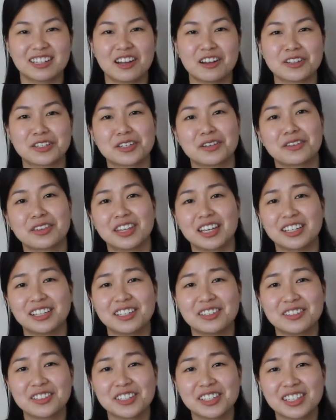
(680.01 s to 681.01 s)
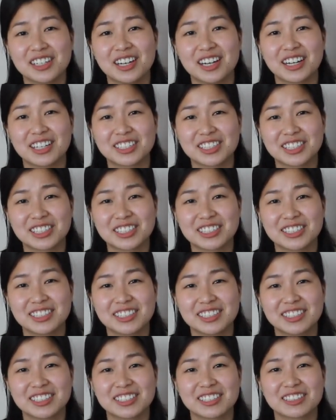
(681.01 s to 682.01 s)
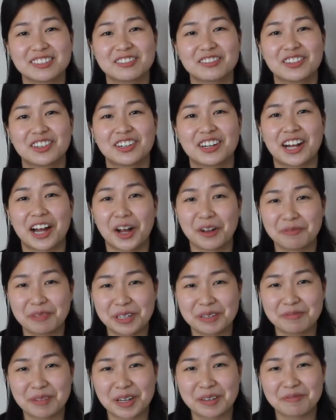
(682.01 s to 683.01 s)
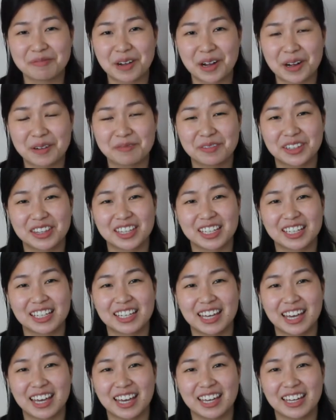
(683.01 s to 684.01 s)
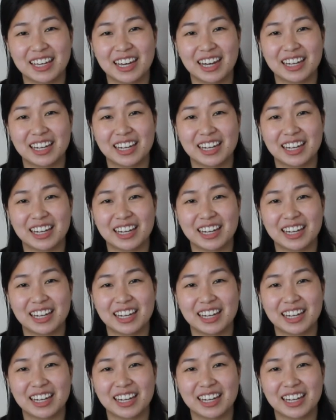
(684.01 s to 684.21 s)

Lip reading: Also, thank you to the ushers for helping my mom with the cake.